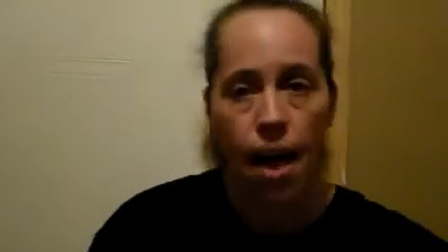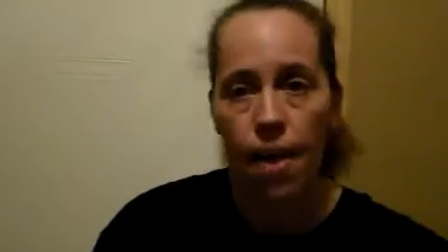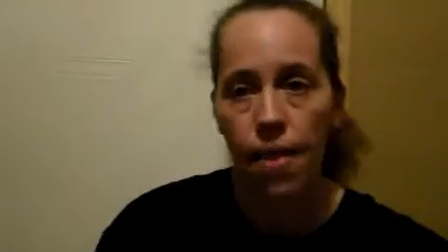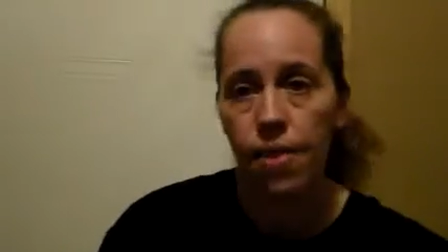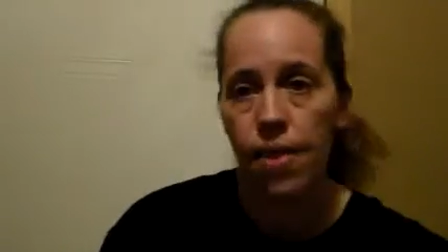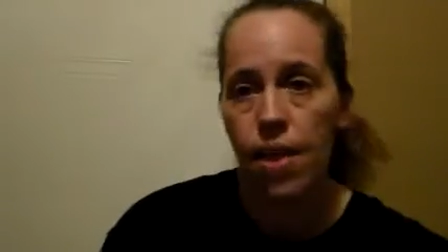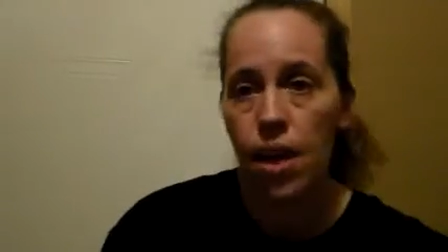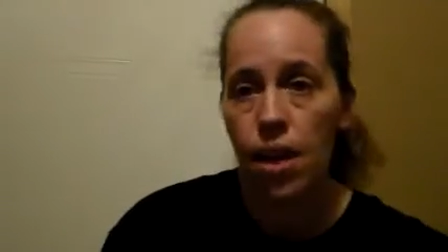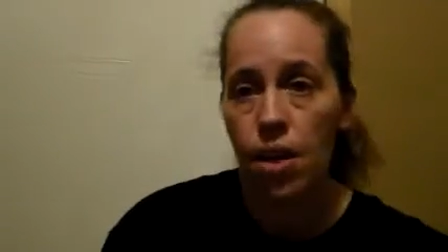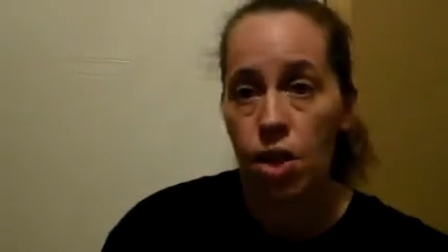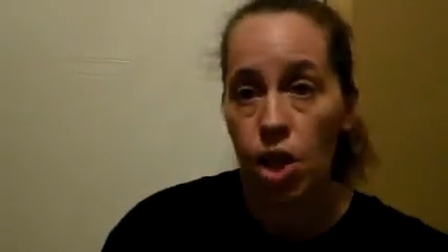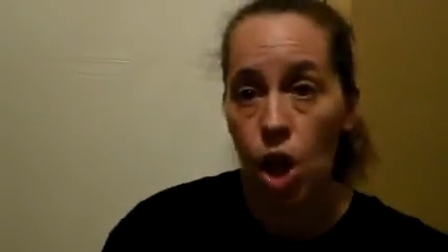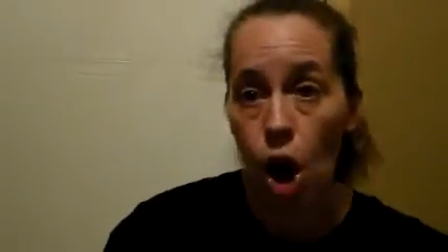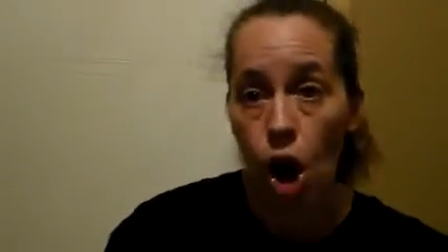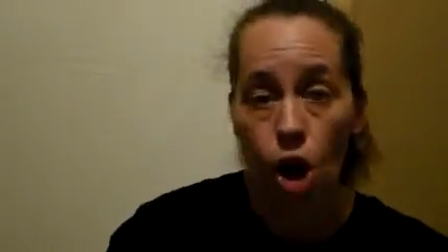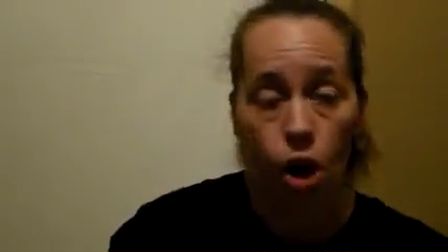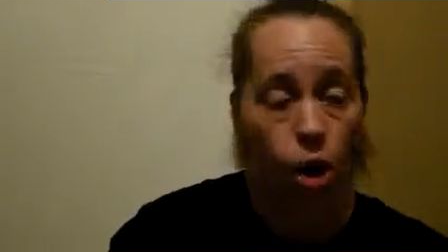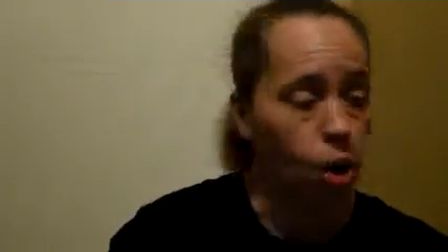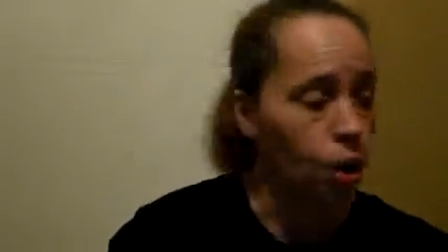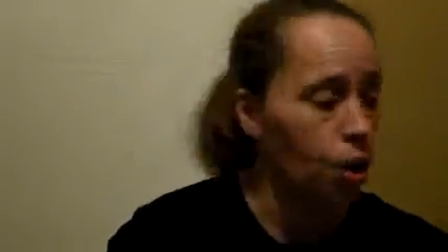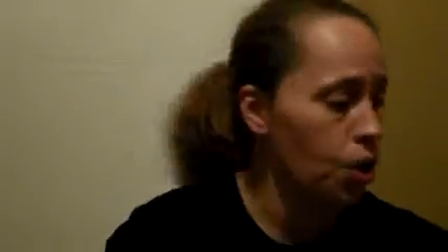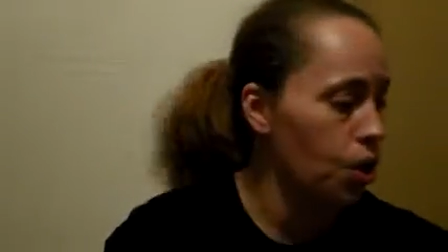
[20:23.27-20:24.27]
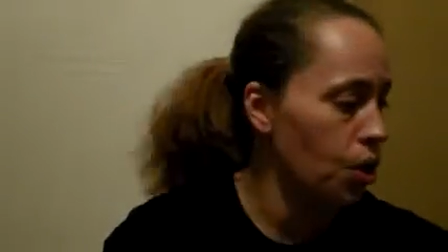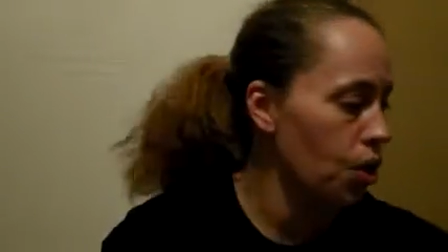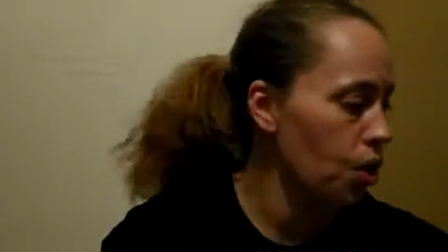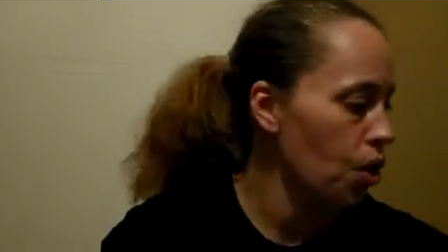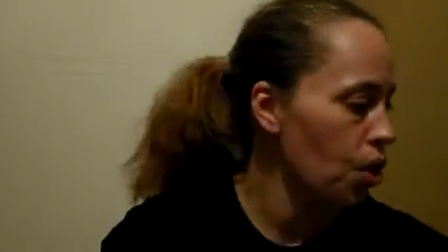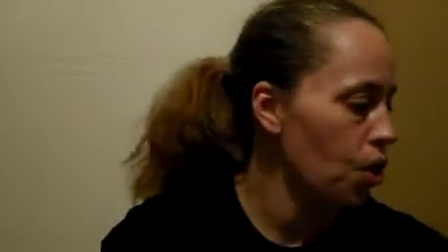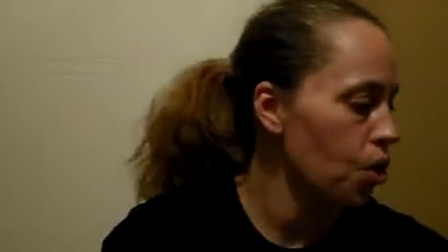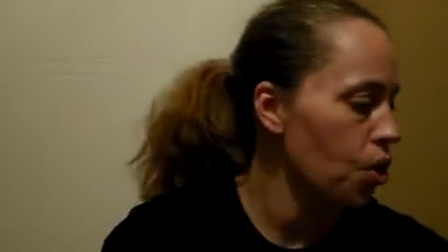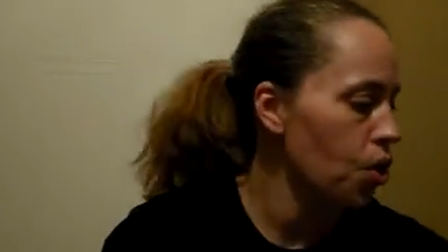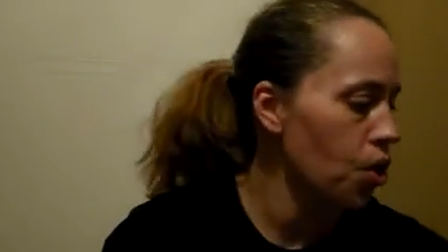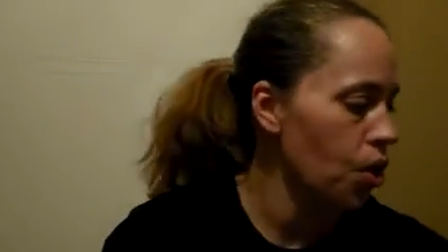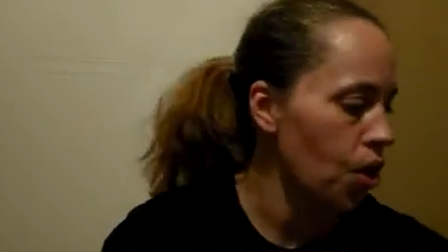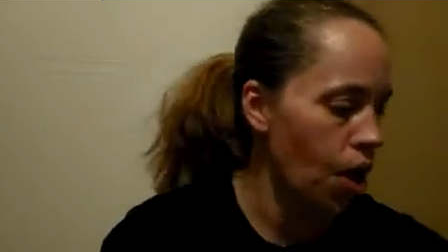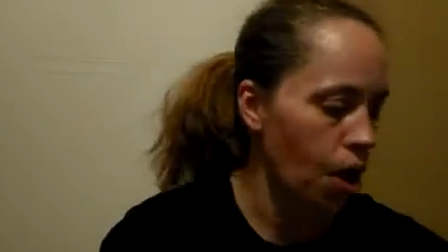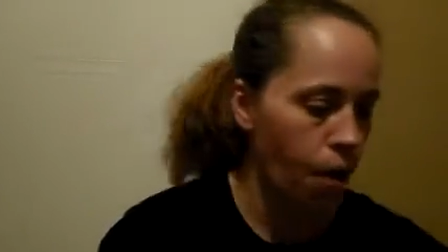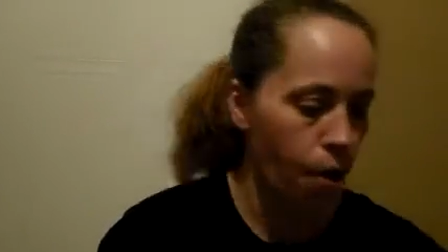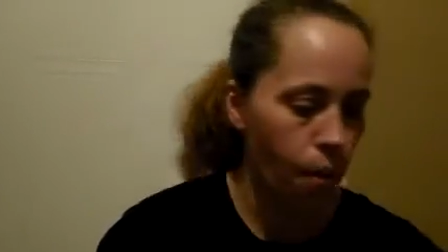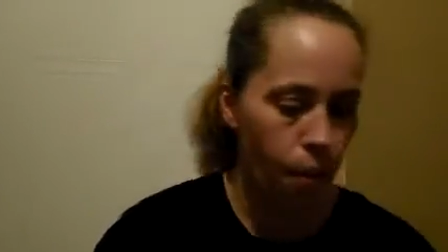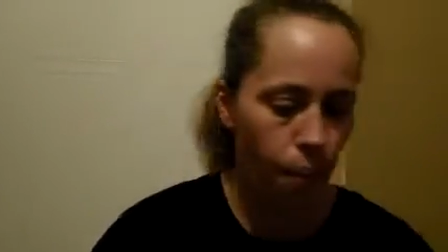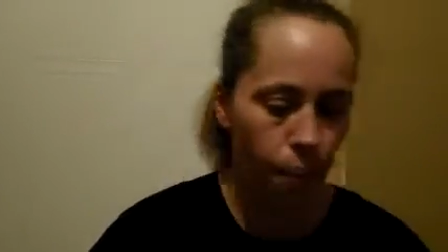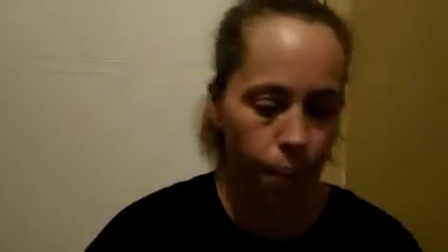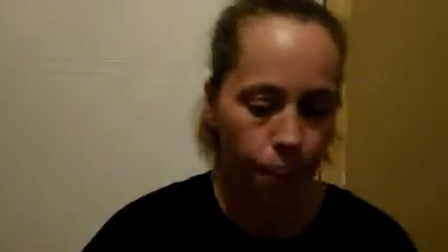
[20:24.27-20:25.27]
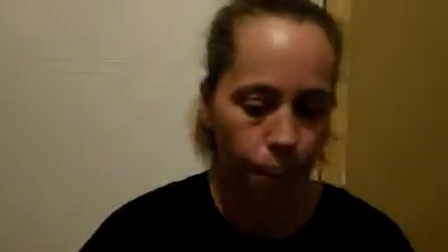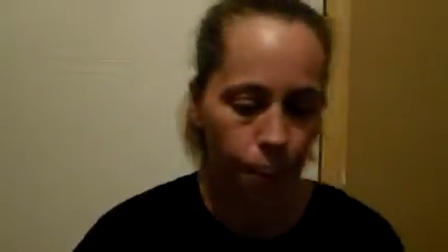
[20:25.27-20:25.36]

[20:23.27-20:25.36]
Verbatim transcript: and the tongs. So.